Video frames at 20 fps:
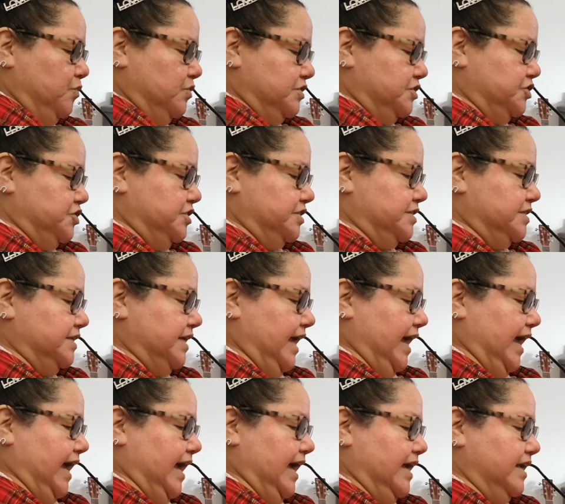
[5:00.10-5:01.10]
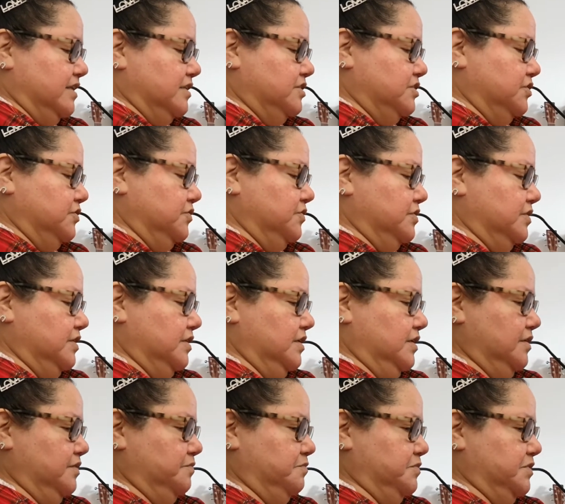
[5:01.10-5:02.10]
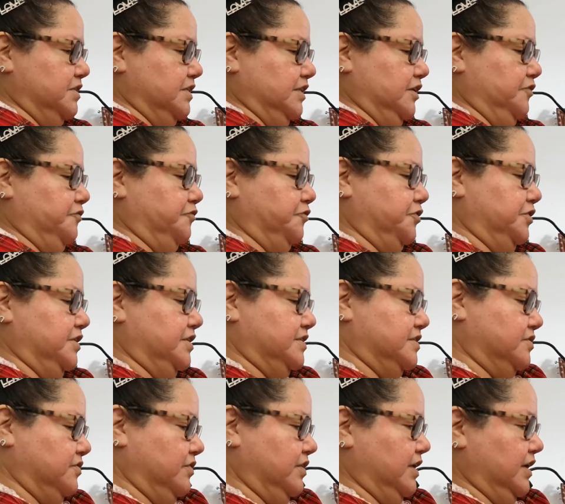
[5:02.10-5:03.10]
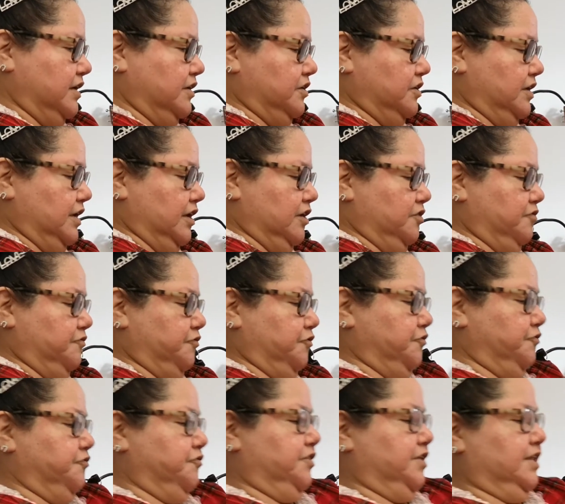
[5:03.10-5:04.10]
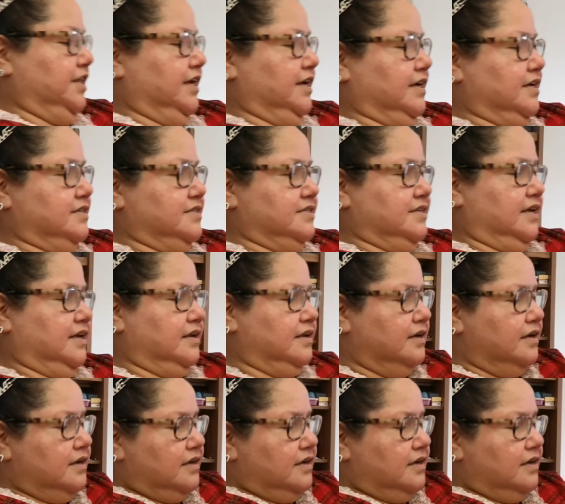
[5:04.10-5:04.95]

was just to add to the delivery so that I could get it for free, like I said,